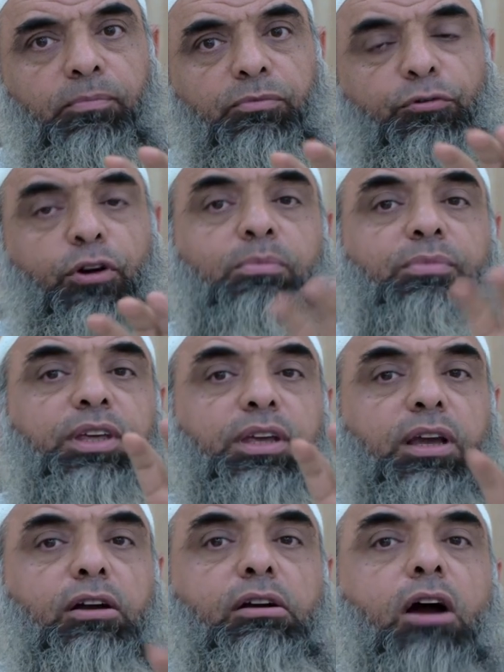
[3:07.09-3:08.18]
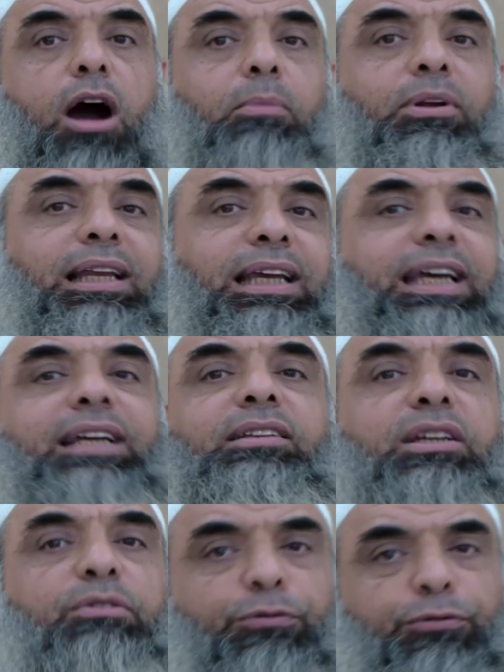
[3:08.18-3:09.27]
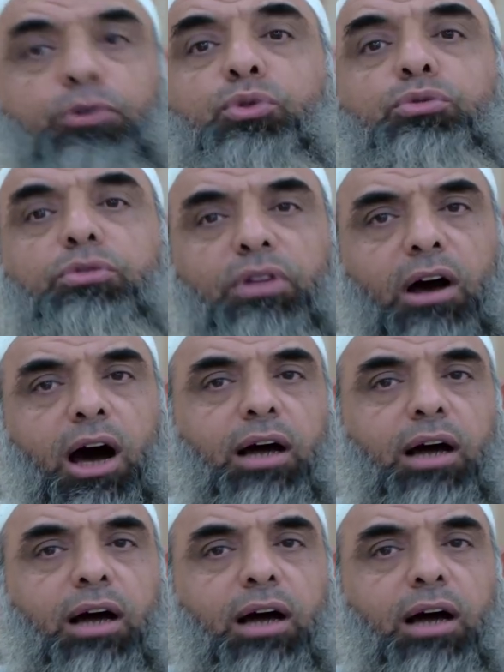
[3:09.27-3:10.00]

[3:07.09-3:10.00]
from the commonly eaten food,